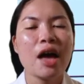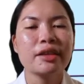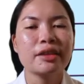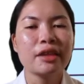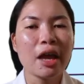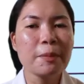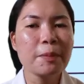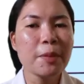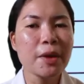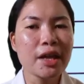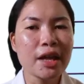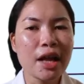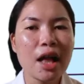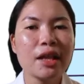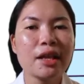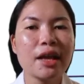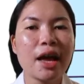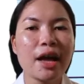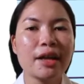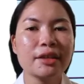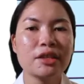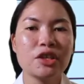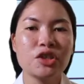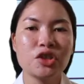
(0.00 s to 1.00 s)
typical
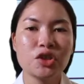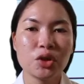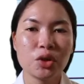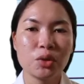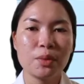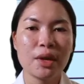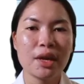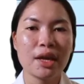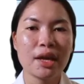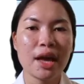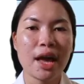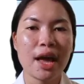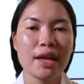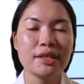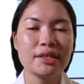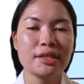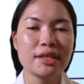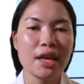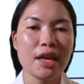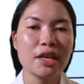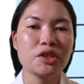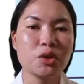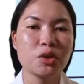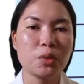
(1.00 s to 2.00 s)
attitude we can
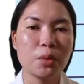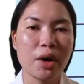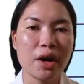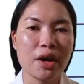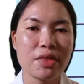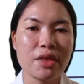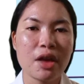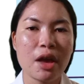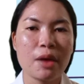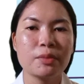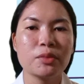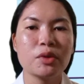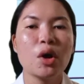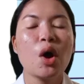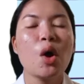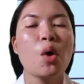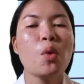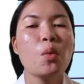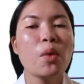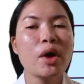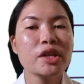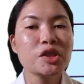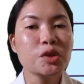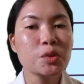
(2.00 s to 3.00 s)
take toward them.
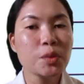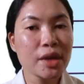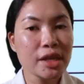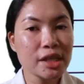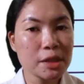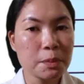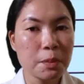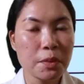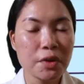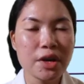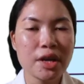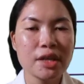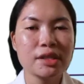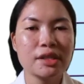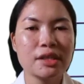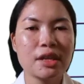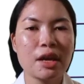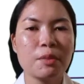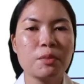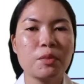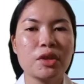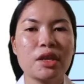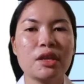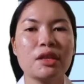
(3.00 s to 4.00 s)
Once we experience
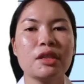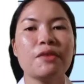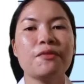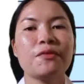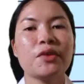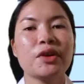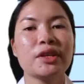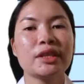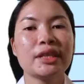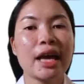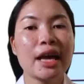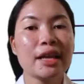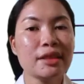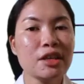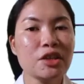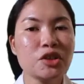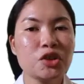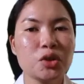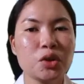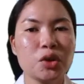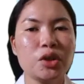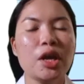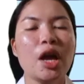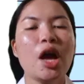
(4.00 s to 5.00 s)
them with a different
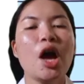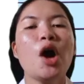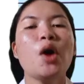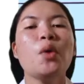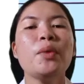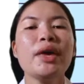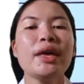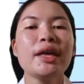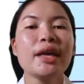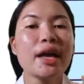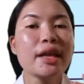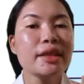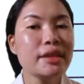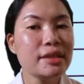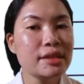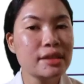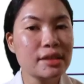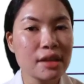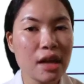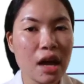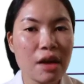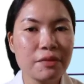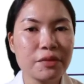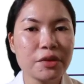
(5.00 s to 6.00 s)
attitude, we can
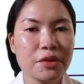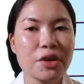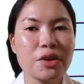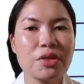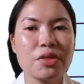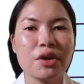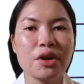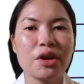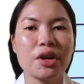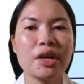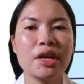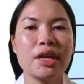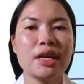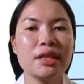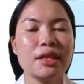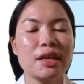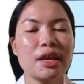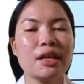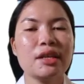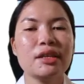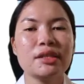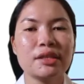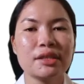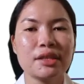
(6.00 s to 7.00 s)
discover their
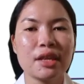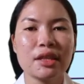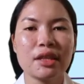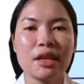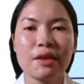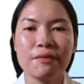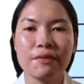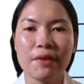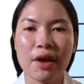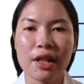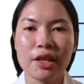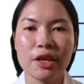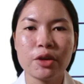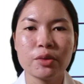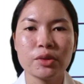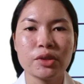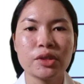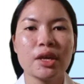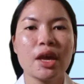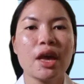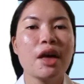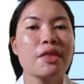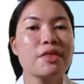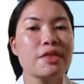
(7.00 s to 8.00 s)
hidden aesthetic
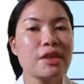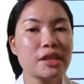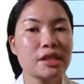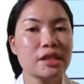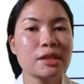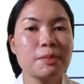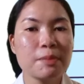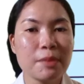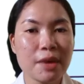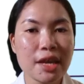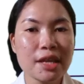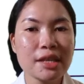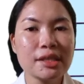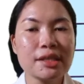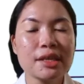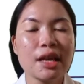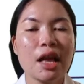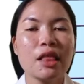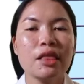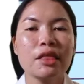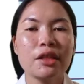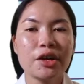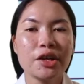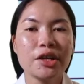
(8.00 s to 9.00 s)
values. This means
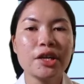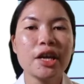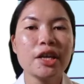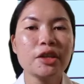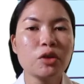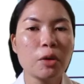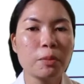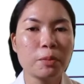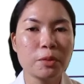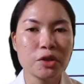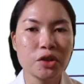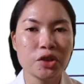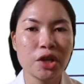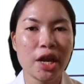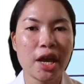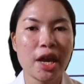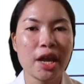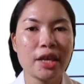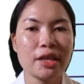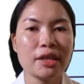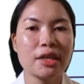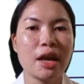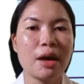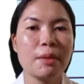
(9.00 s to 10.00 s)
learning to
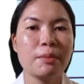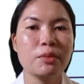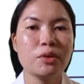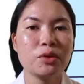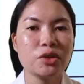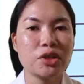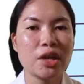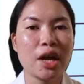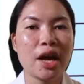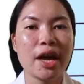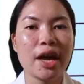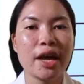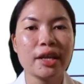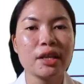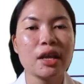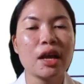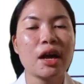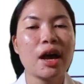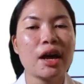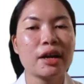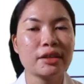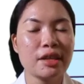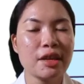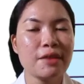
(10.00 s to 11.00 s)
appreciate the mundane
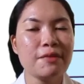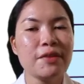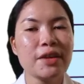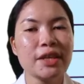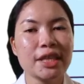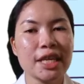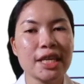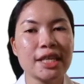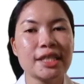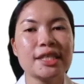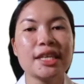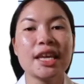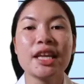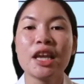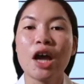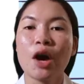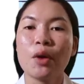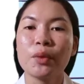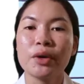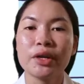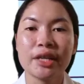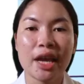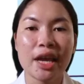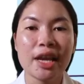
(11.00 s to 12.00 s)
activities in
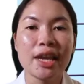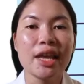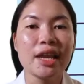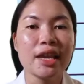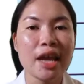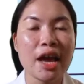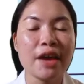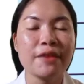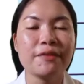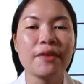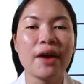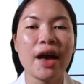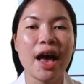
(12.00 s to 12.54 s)
our daily life